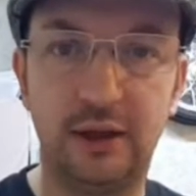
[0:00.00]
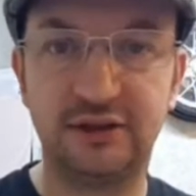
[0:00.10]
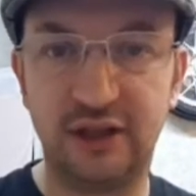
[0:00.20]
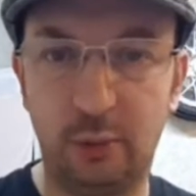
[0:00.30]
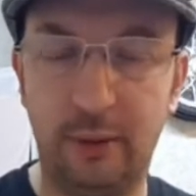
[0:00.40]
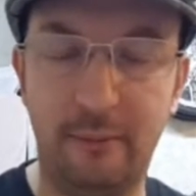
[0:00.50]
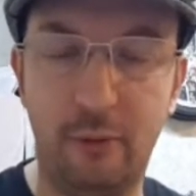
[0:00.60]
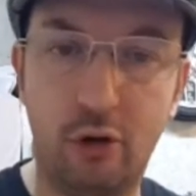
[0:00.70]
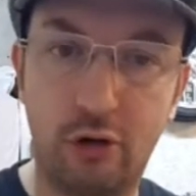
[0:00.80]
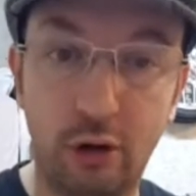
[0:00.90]
It's a little bit
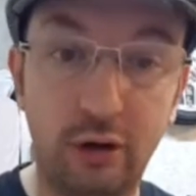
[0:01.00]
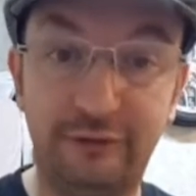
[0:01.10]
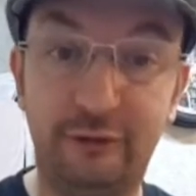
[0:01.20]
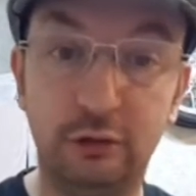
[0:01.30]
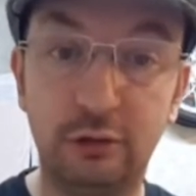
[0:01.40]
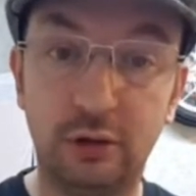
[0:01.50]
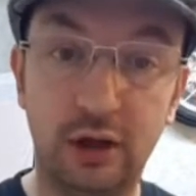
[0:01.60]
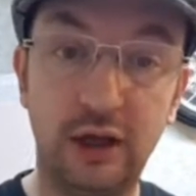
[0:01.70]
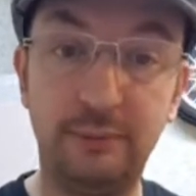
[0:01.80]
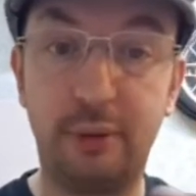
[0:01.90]
more
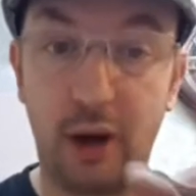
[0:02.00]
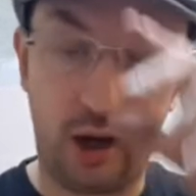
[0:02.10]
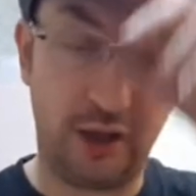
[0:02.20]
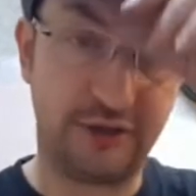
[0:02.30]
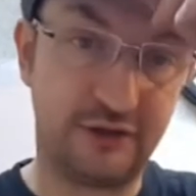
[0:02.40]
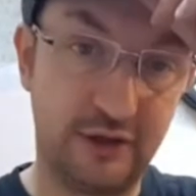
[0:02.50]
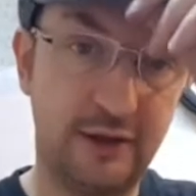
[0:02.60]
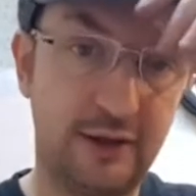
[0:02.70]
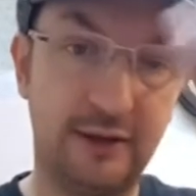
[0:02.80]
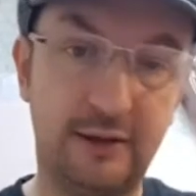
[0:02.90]
colourful in parts,
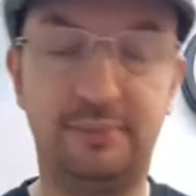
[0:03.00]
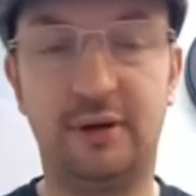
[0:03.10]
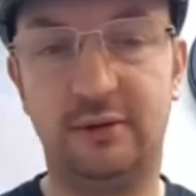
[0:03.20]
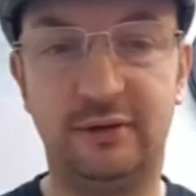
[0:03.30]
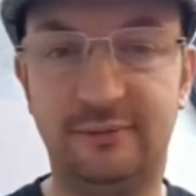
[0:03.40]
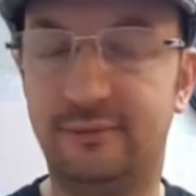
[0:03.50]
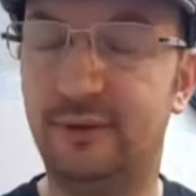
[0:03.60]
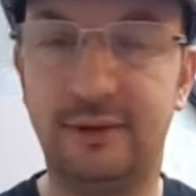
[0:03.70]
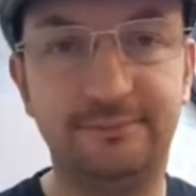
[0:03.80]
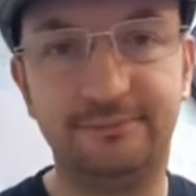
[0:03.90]
but
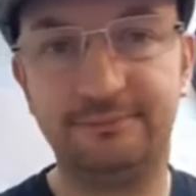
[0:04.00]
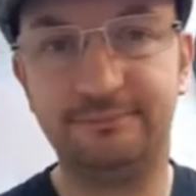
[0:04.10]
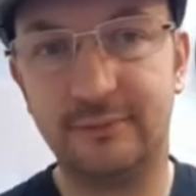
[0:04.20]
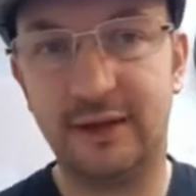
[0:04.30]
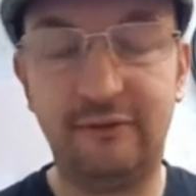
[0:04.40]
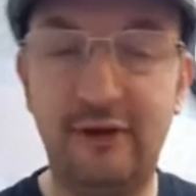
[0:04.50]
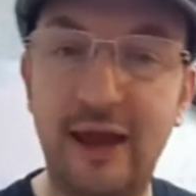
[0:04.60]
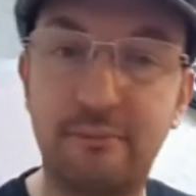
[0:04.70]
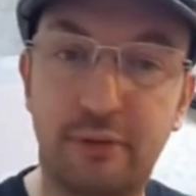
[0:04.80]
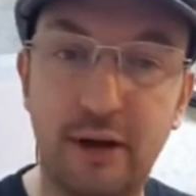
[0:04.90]
if it
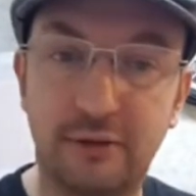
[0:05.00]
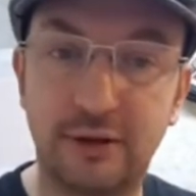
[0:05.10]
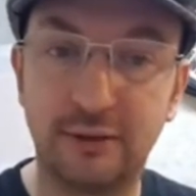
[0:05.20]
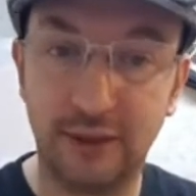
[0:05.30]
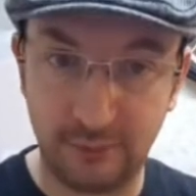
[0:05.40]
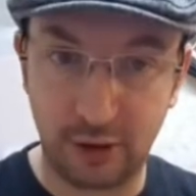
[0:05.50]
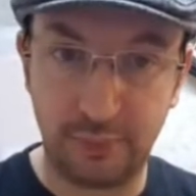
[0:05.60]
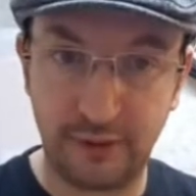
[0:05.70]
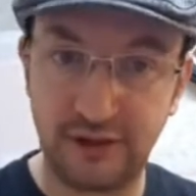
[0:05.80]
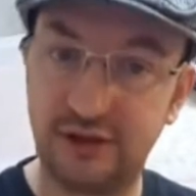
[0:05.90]
ain't broke, in my
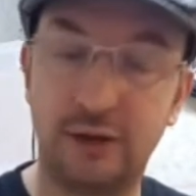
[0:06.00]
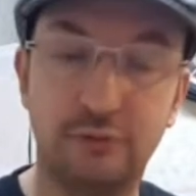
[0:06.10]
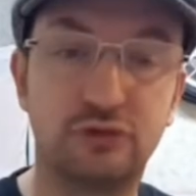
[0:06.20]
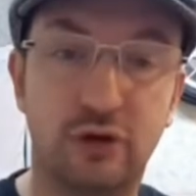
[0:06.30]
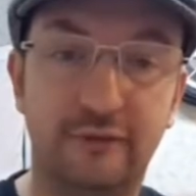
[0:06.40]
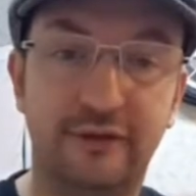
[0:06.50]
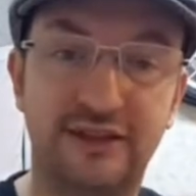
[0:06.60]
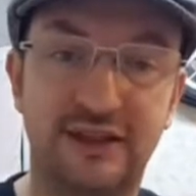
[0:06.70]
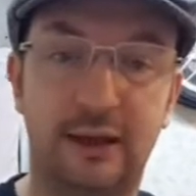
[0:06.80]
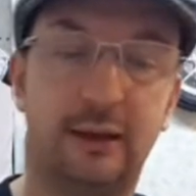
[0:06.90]
opinion, you don't try and
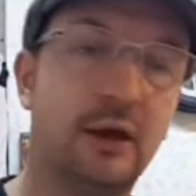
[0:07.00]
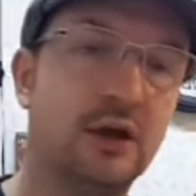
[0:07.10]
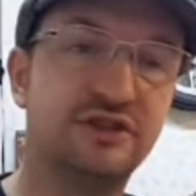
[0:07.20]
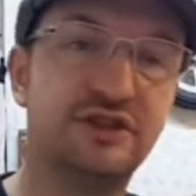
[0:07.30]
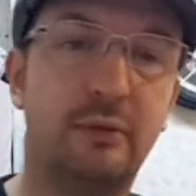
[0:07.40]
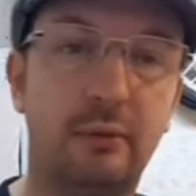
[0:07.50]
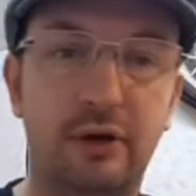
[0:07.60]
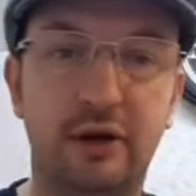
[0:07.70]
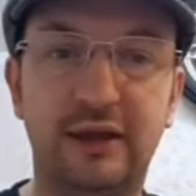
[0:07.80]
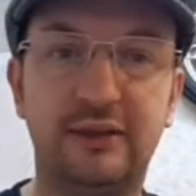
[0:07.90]
fix it. So what
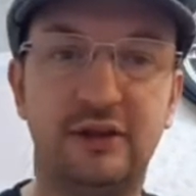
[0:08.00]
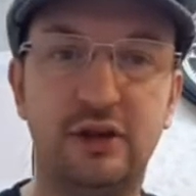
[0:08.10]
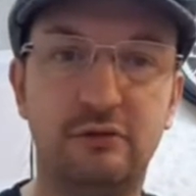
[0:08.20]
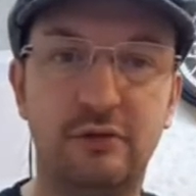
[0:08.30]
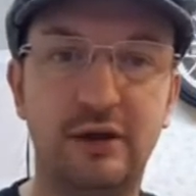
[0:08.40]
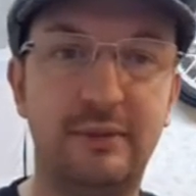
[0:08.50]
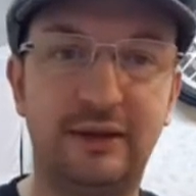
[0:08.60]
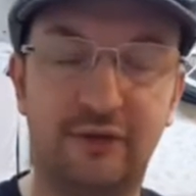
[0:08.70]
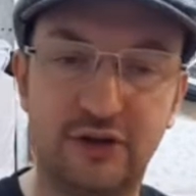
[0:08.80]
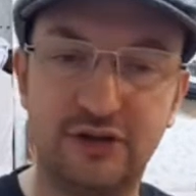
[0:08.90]
would I give the new
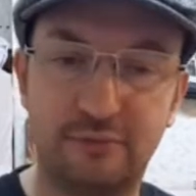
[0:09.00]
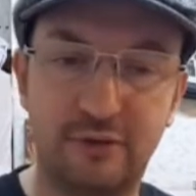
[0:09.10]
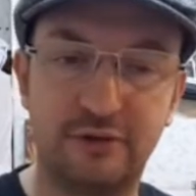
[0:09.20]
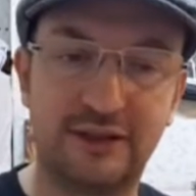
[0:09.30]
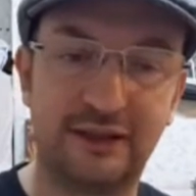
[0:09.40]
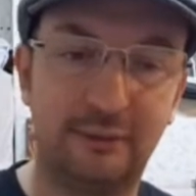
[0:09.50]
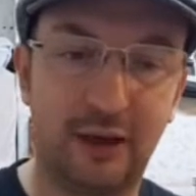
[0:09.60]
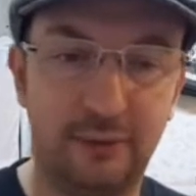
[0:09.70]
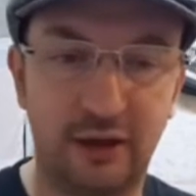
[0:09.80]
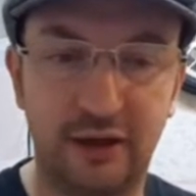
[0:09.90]
remix version of Bruce Lee? Well,
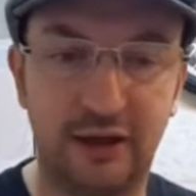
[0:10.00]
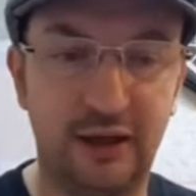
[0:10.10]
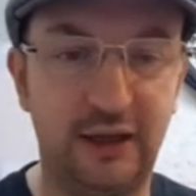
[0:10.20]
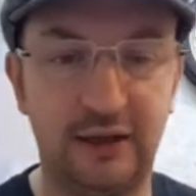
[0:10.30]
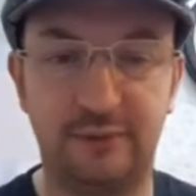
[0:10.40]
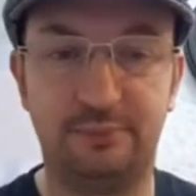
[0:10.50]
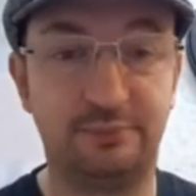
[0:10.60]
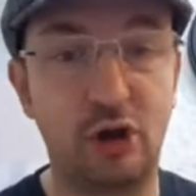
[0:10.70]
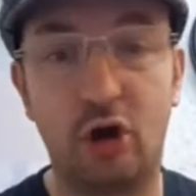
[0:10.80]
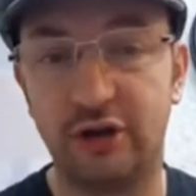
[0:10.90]
I'm not going to be
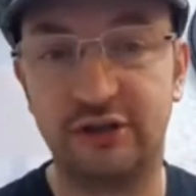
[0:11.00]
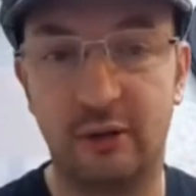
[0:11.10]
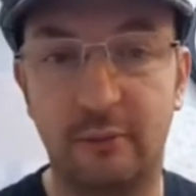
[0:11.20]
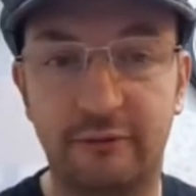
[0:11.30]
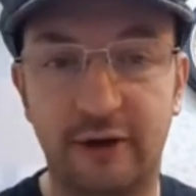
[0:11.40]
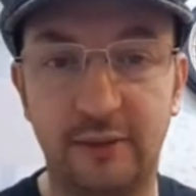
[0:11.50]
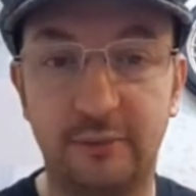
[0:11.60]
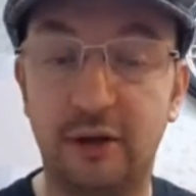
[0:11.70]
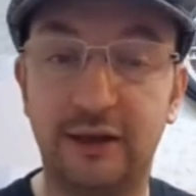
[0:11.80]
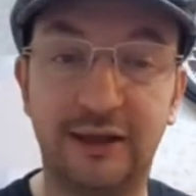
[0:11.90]
kind to it, I'm afraid. I'm
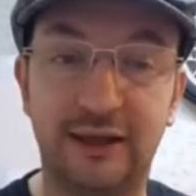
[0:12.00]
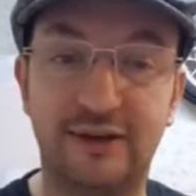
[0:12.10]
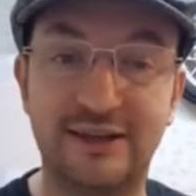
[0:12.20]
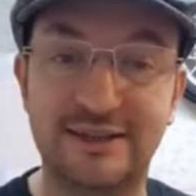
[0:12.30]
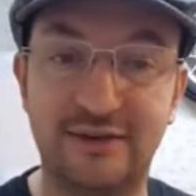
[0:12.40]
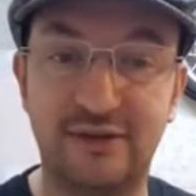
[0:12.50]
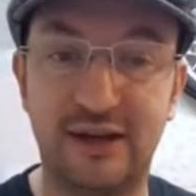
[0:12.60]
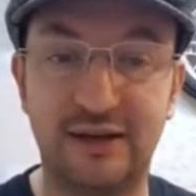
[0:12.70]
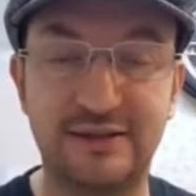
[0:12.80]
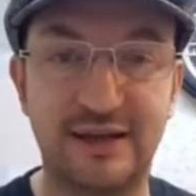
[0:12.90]
only going to give it a 7
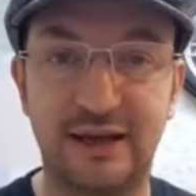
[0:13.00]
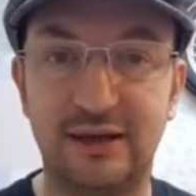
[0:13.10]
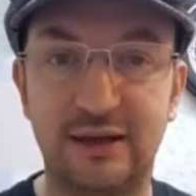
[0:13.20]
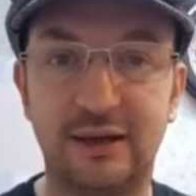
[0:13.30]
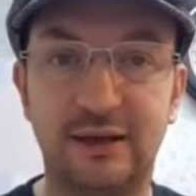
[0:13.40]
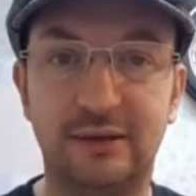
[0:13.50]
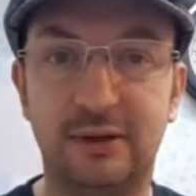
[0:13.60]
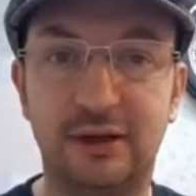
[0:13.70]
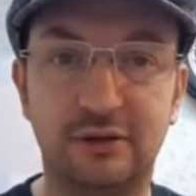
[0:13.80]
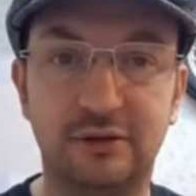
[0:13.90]
out of 10
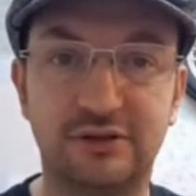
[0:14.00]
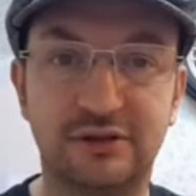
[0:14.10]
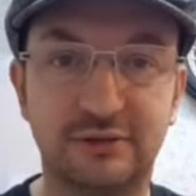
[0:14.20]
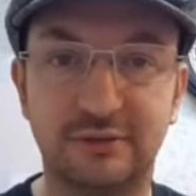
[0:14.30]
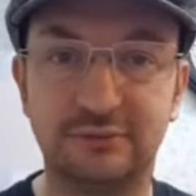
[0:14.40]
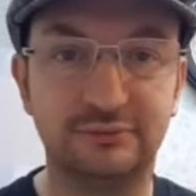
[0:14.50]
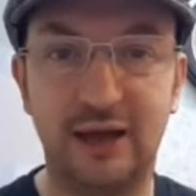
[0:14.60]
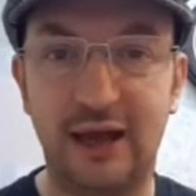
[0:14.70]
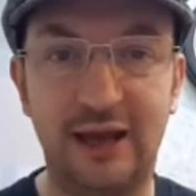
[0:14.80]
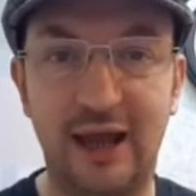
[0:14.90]
because
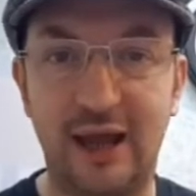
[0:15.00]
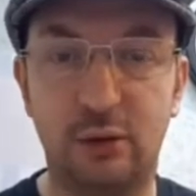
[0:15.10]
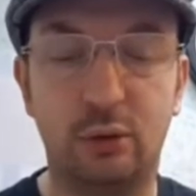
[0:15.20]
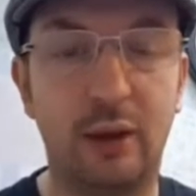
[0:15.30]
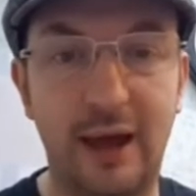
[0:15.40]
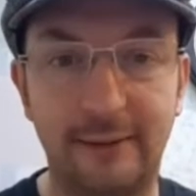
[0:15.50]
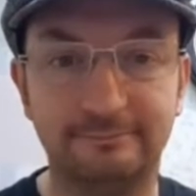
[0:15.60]
it ain't all that.